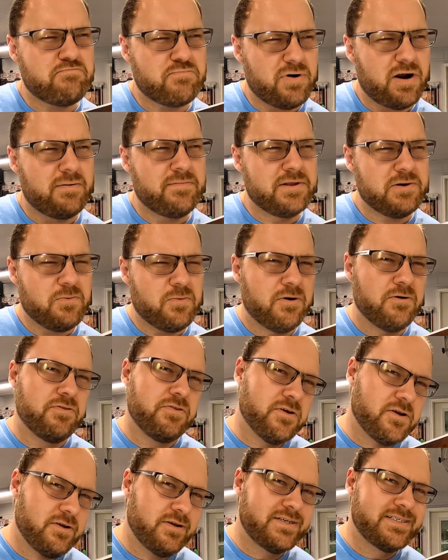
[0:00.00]
probably
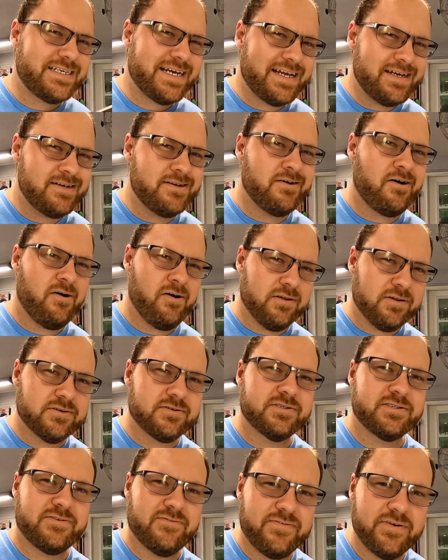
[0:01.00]
worth a good
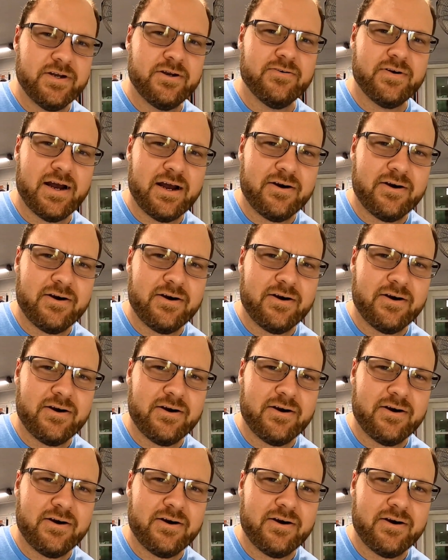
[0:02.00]
$10 to figure